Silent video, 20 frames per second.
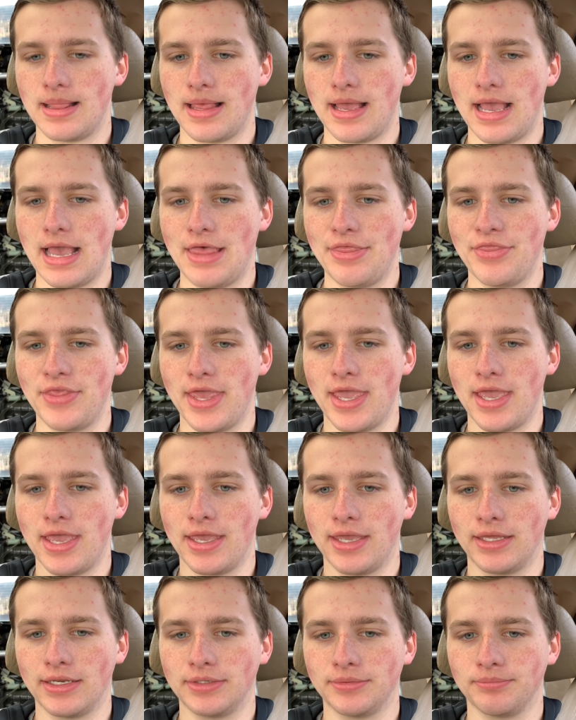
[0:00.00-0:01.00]
and
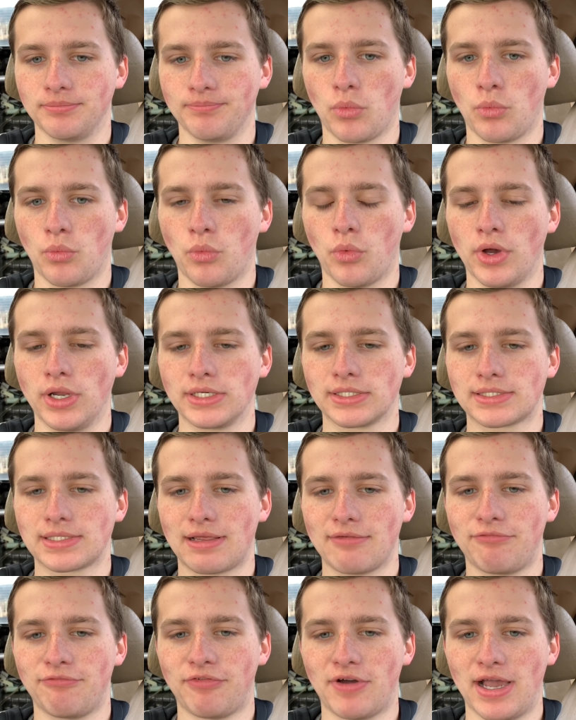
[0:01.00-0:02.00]
then once
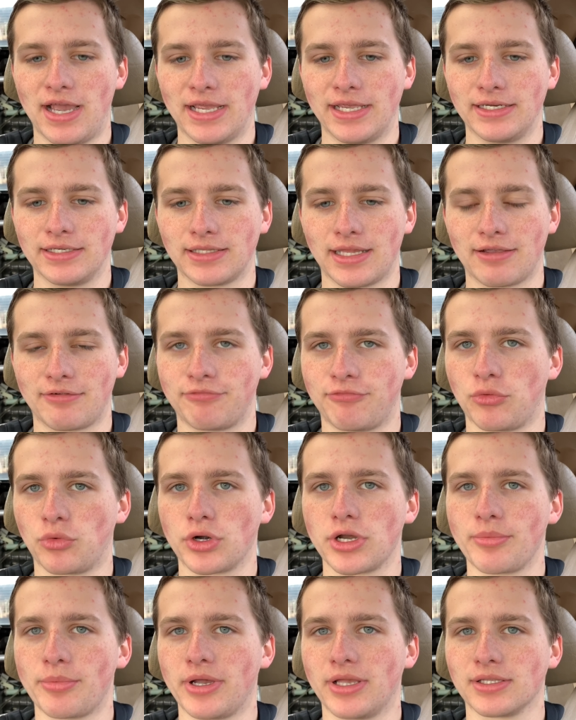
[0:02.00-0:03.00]
I find like
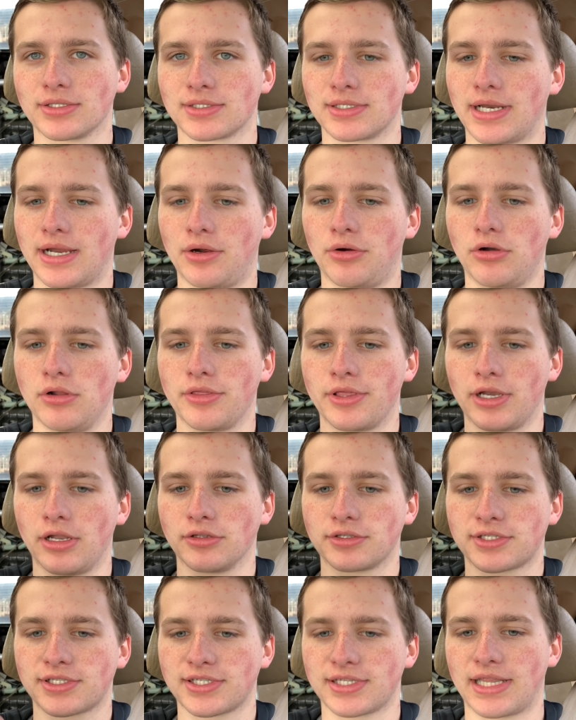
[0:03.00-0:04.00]
40 miles an hour, then
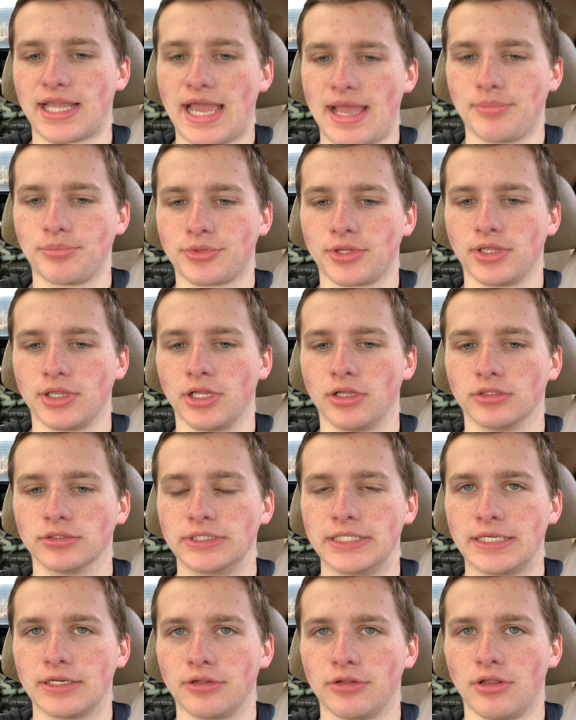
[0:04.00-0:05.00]
I'll slap the little
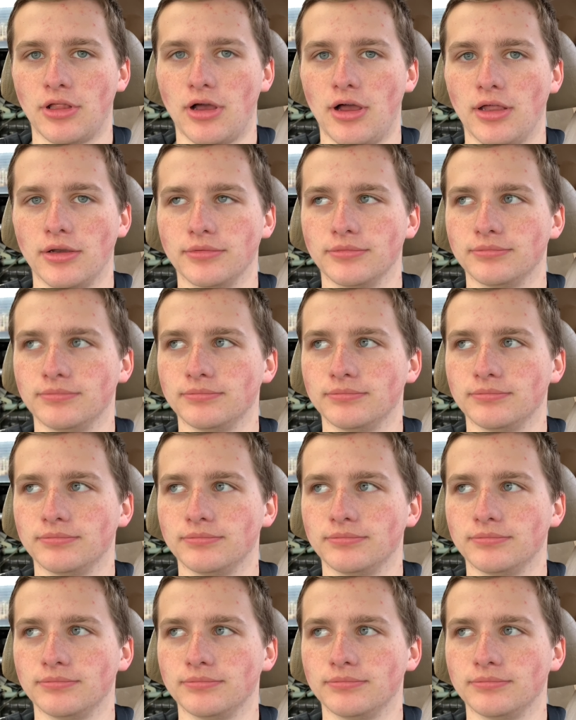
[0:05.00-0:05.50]
needle on.